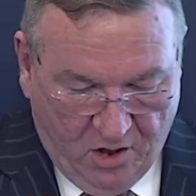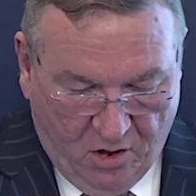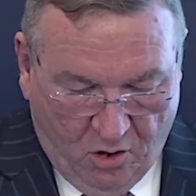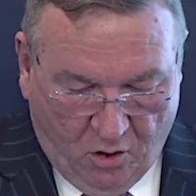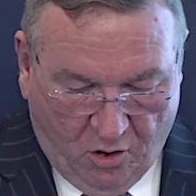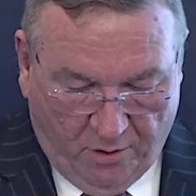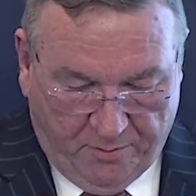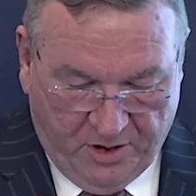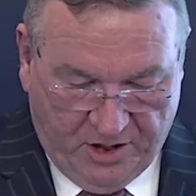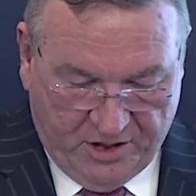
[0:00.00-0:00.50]

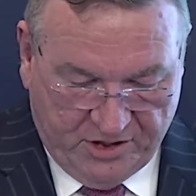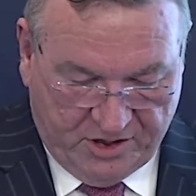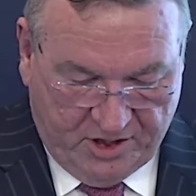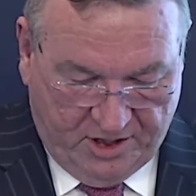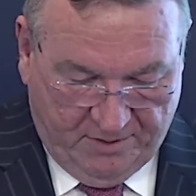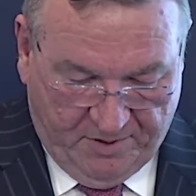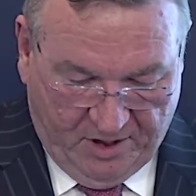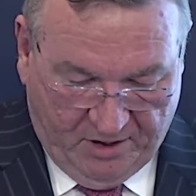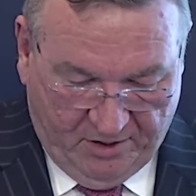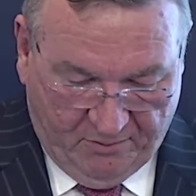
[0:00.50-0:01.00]
or a person
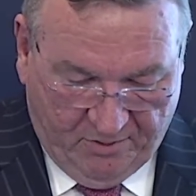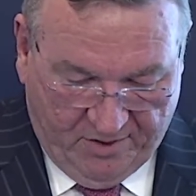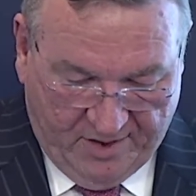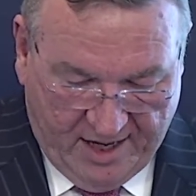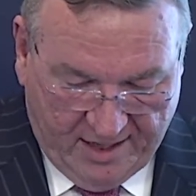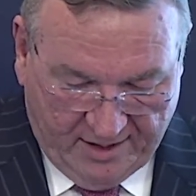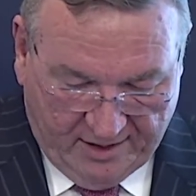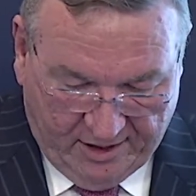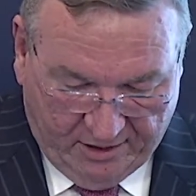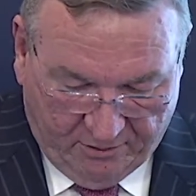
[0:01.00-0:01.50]
appearing
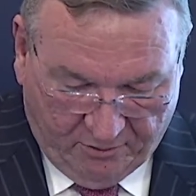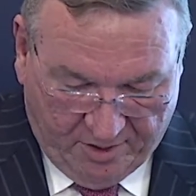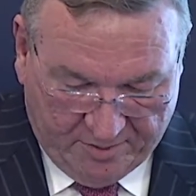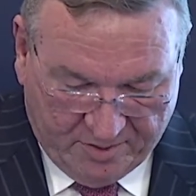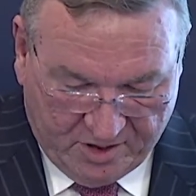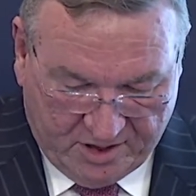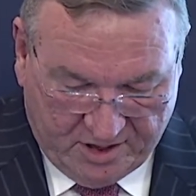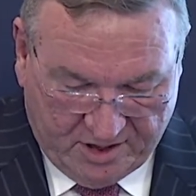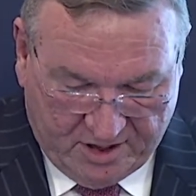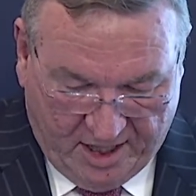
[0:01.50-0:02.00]
without legal
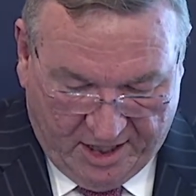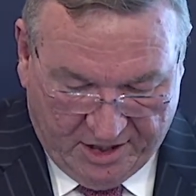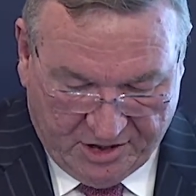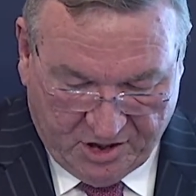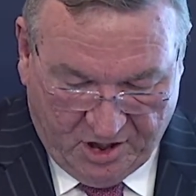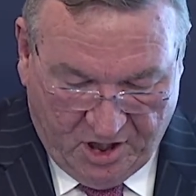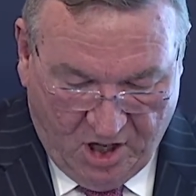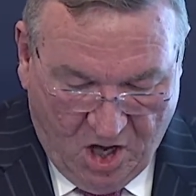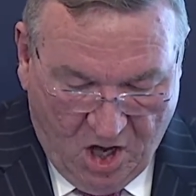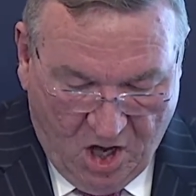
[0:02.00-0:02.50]
representation,